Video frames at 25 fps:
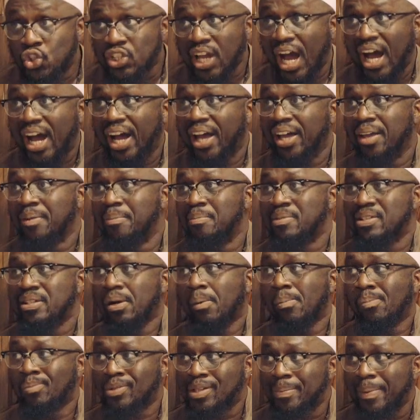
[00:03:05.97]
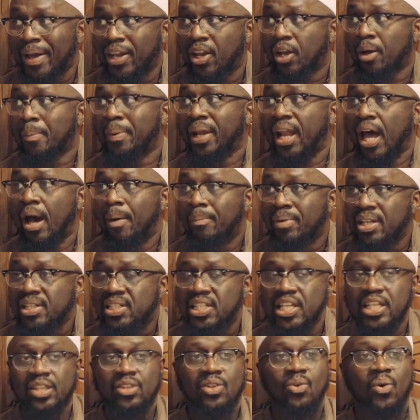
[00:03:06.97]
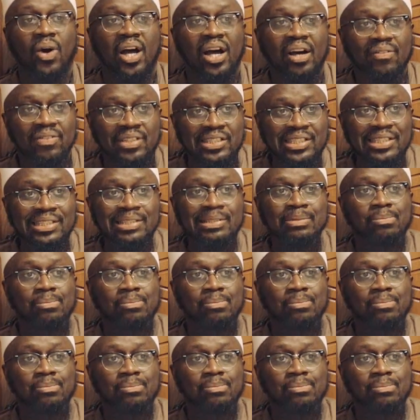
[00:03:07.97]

times. Depending on how many teeth you have.